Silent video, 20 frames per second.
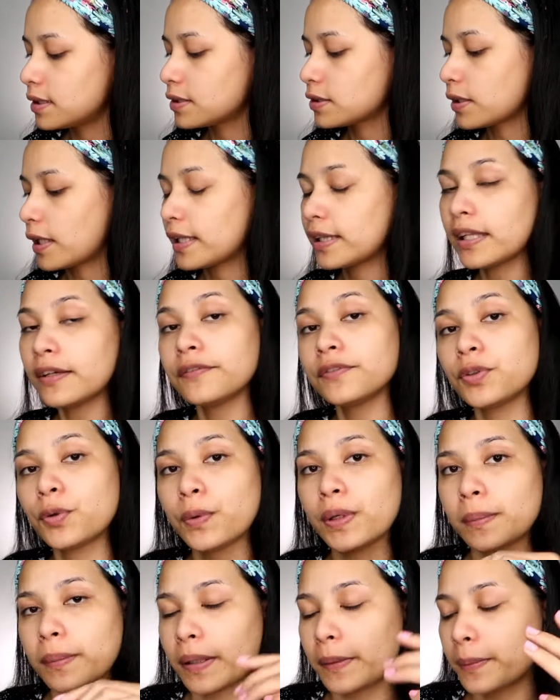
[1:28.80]
So I love
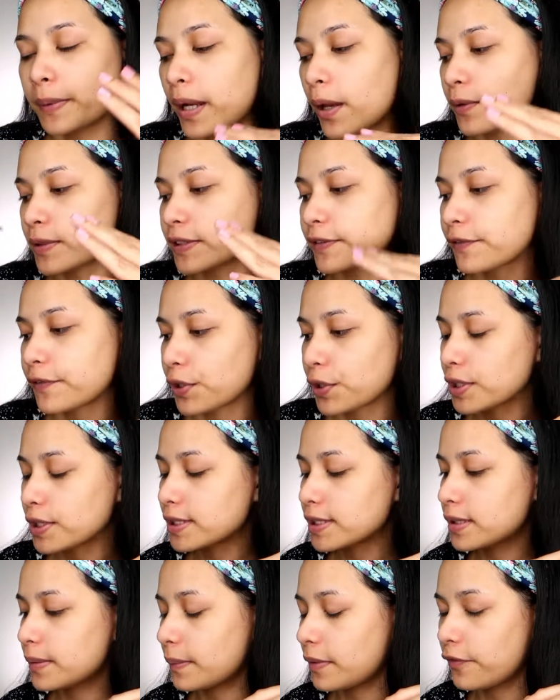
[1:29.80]
doing my brows
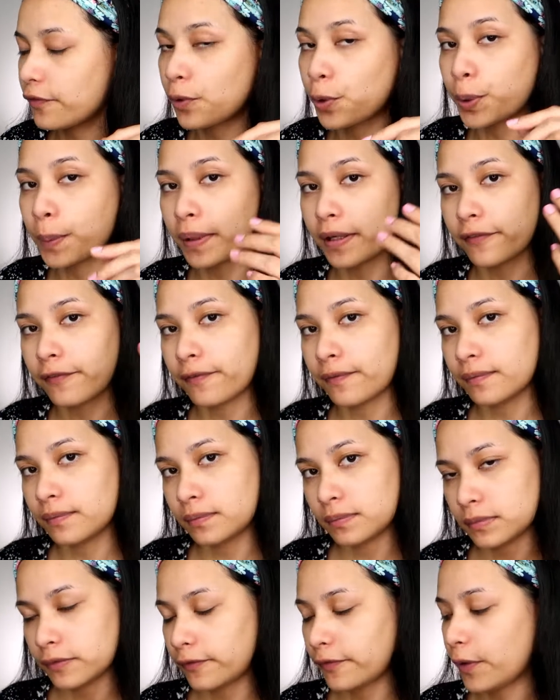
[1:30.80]
first before my
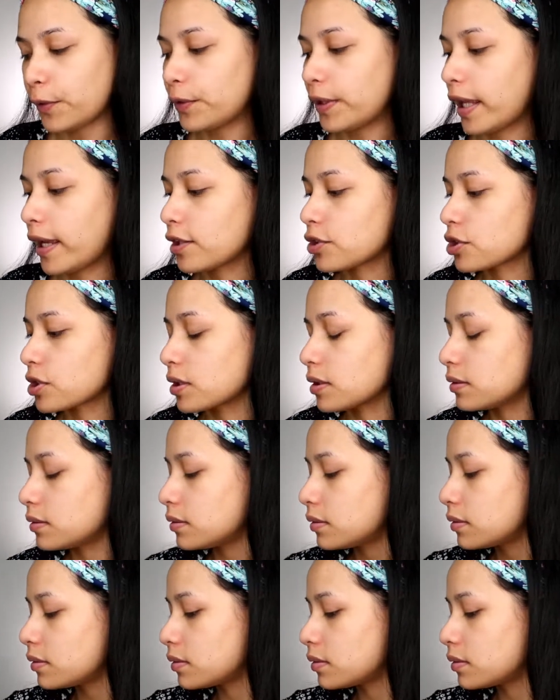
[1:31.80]
foundation.